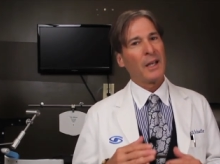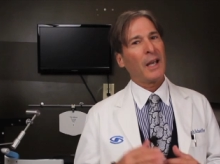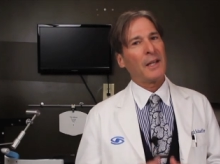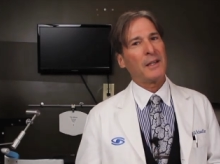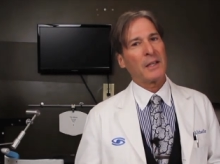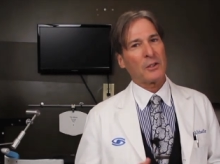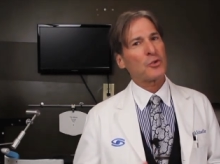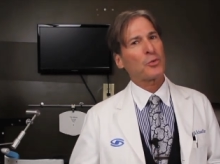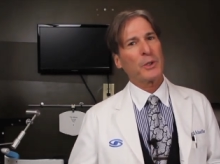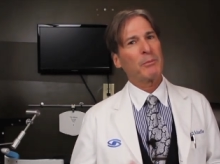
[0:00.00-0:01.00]
and then a
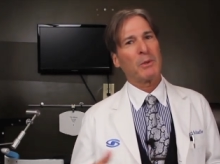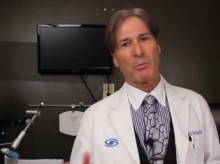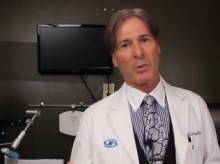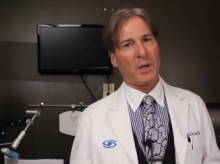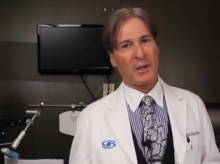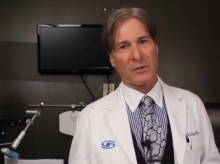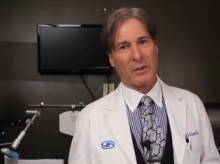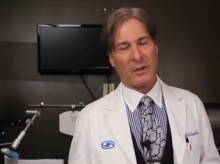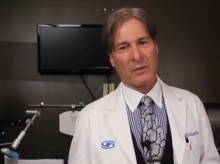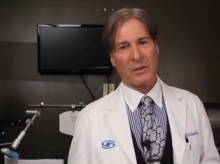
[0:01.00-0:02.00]
treatment
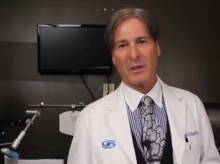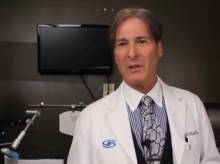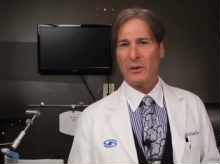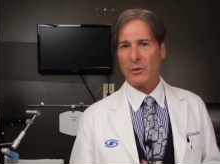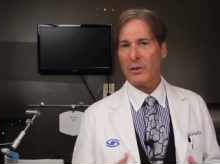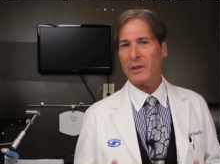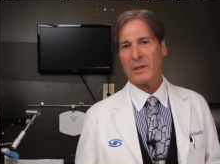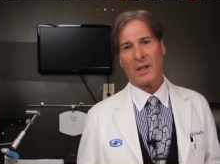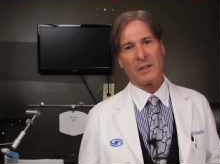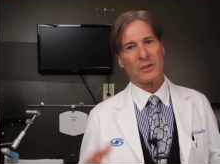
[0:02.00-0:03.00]
process. And it usually
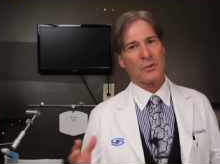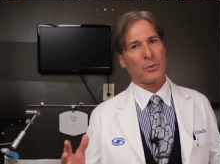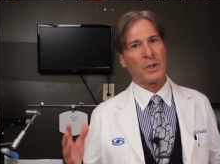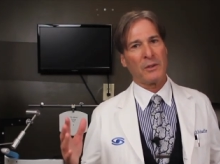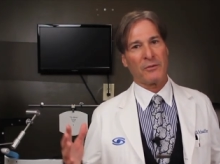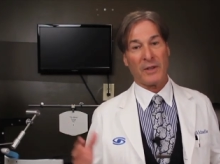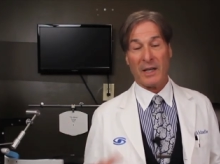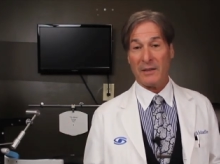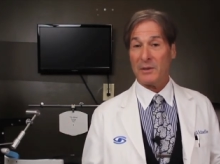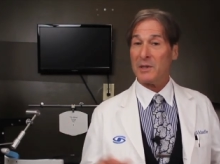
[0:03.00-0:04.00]
takes three to
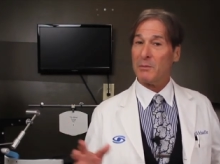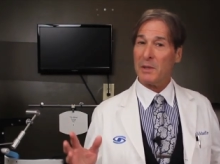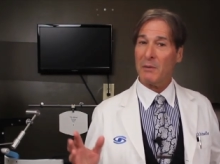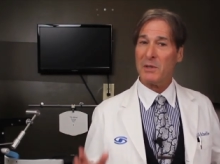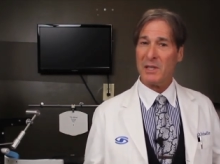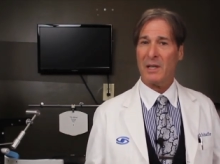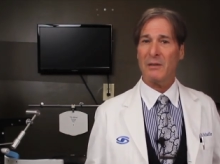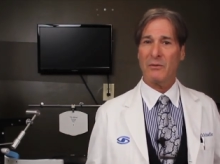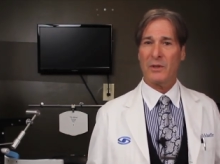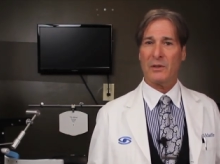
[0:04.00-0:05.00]
five and sometimes
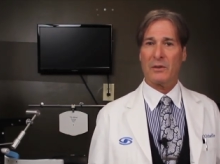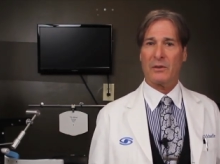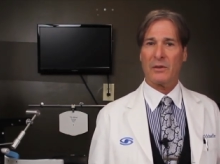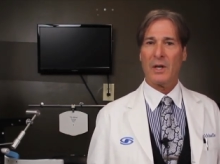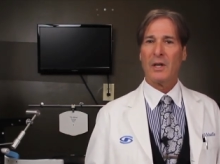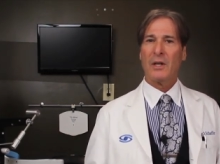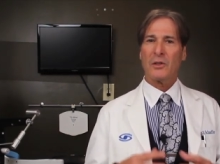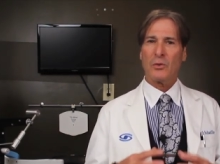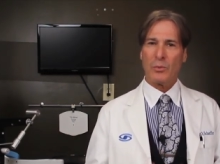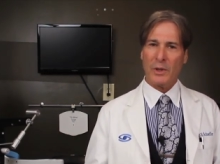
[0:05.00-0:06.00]
10 visits
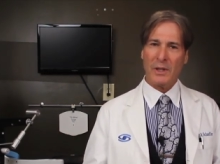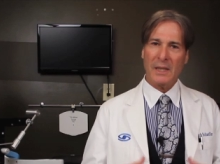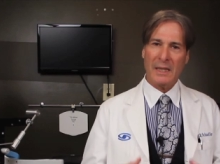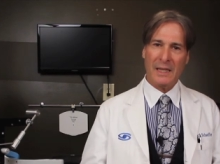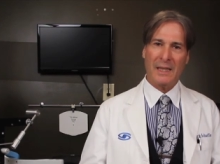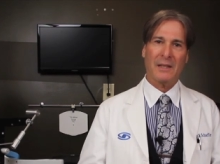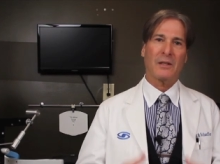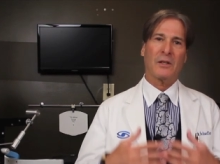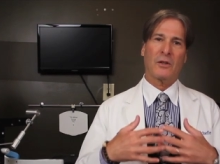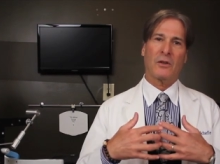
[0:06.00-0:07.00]
to really get
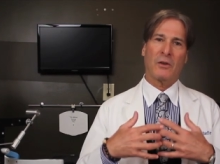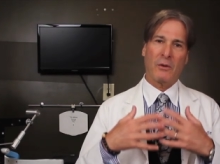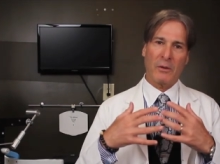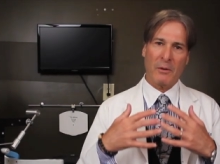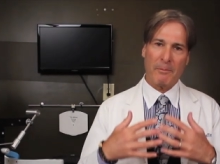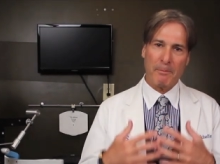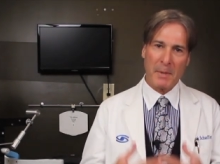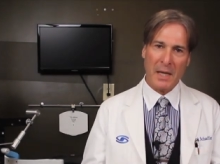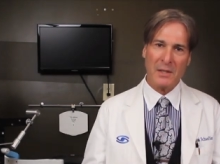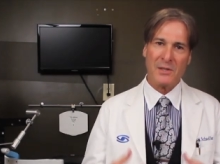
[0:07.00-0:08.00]
the, the
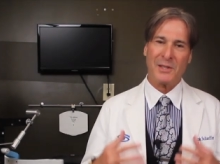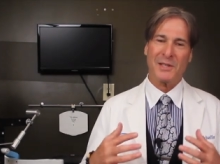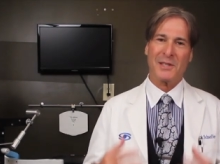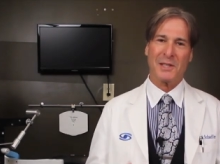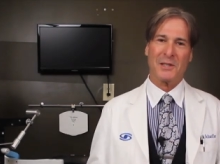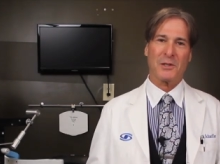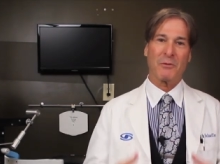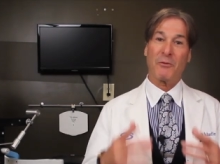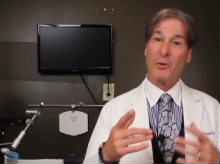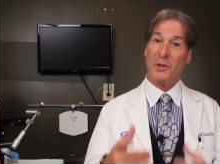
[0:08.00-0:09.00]
best
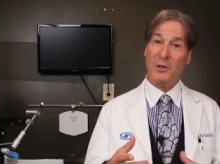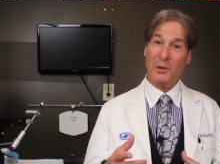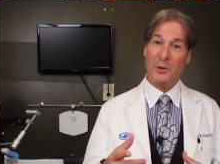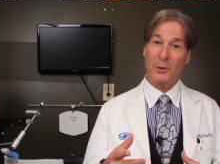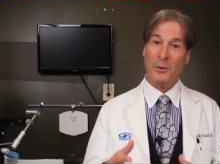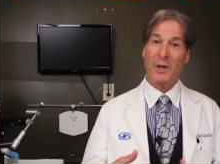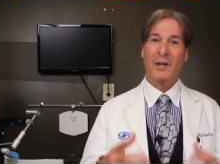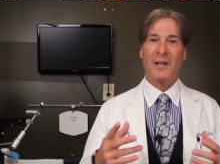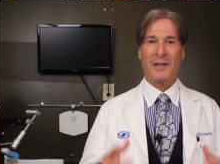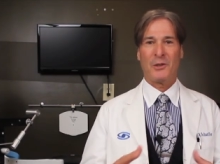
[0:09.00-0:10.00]
system for you
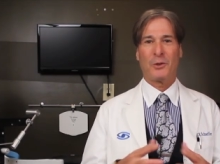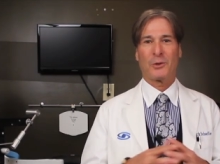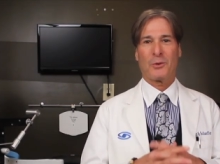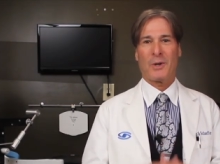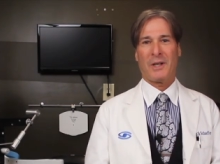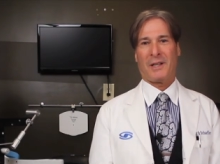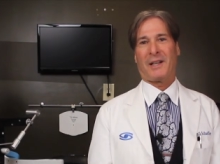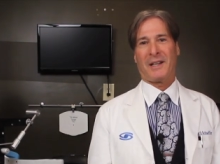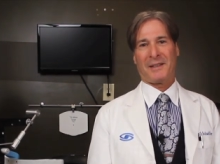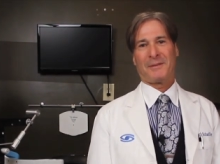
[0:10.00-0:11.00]
and your dry
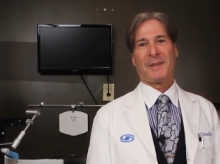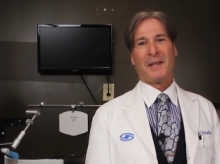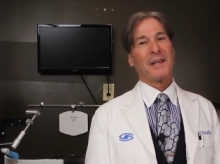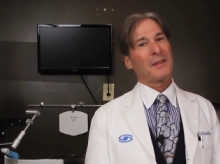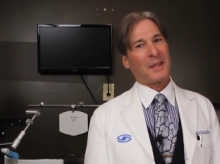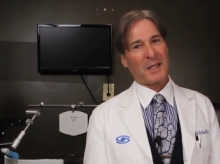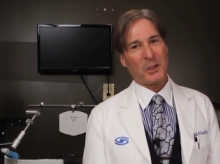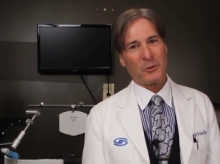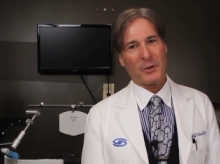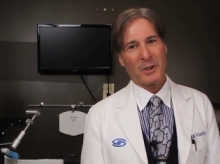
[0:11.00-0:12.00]
eye.
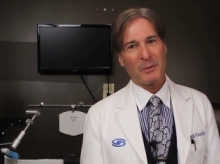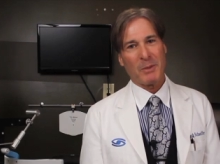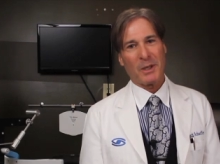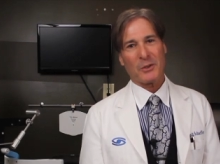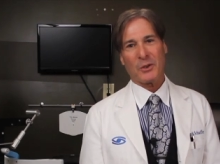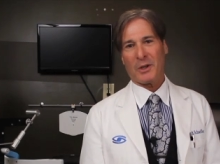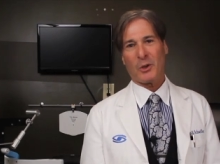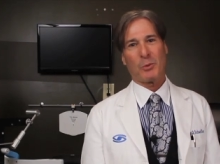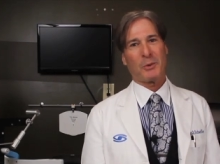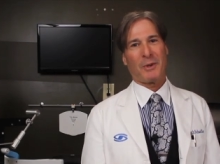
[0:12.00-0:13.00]
Thank you very much, and
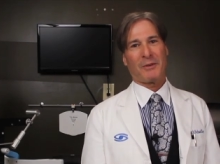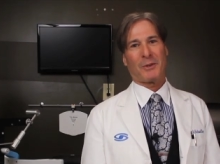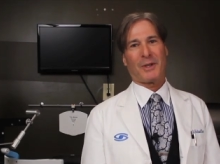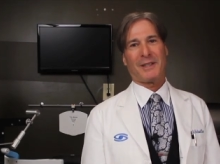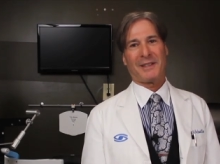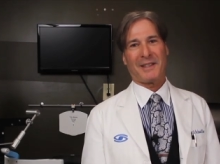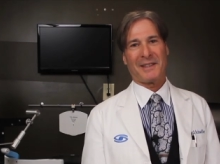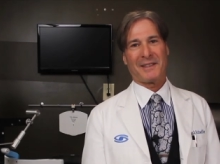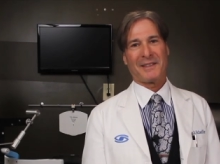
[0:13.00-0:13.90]
I hope you have a great day.